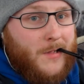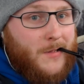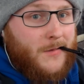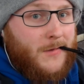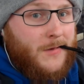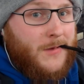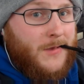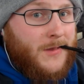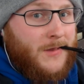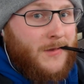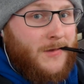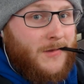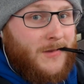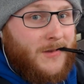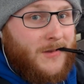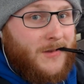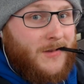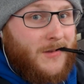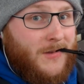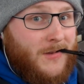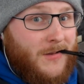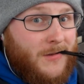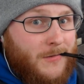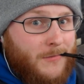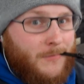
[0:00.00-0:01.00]
and I'll see you
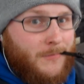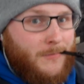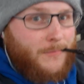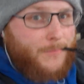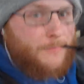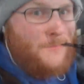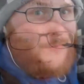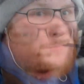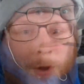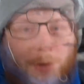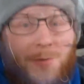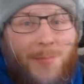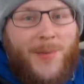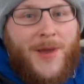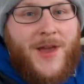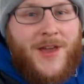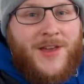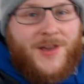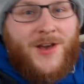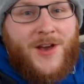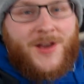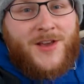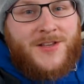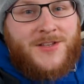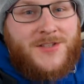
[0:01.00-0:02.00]
soon. Welcome back
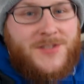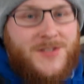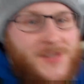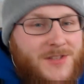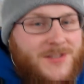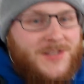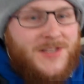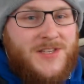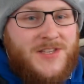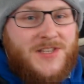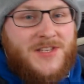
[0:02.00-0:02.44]
guys, this